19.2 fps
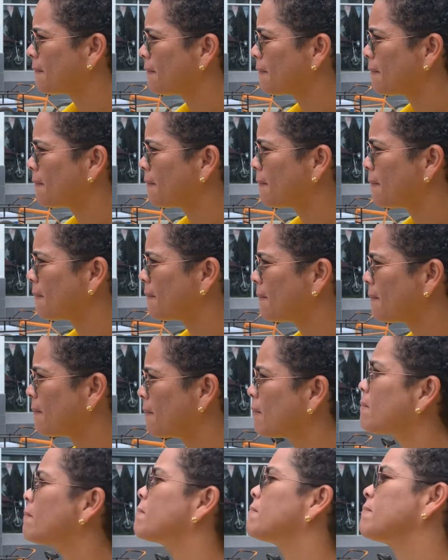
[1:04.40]

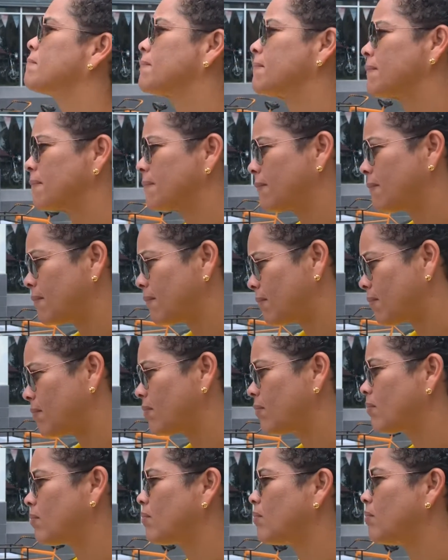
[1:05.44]

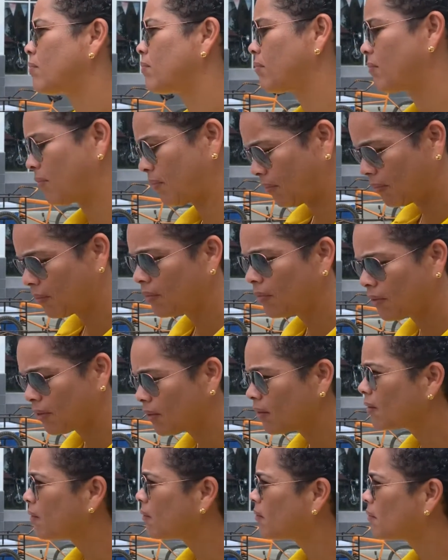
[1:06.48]

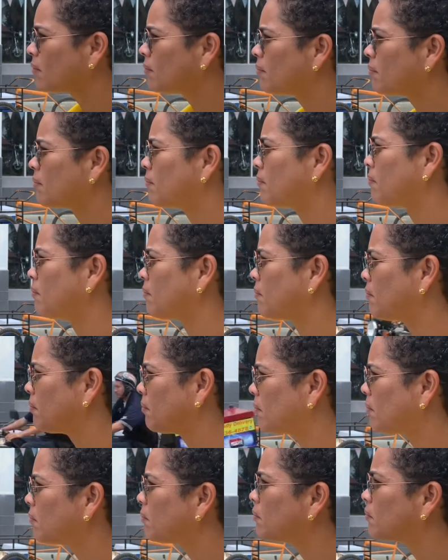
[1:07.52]

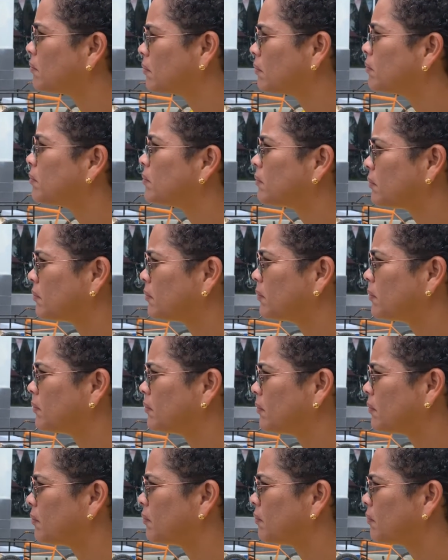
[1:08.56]

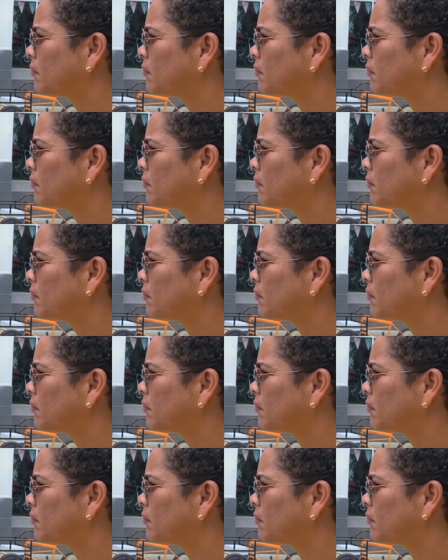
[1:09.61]
No words are spoken by the person on screen.